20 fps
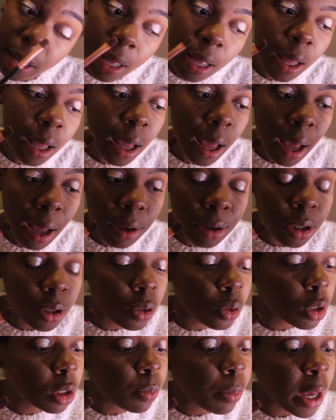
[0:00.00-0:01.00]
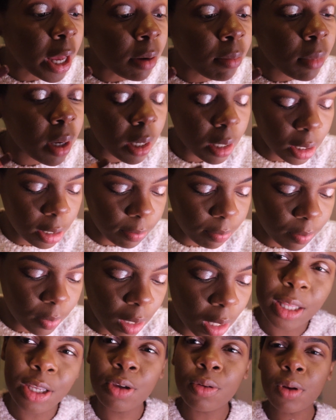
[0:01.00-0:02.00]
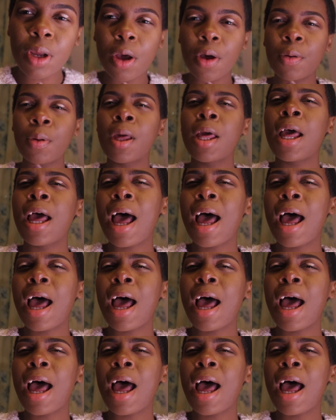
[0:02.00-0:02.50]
how you spend money. You know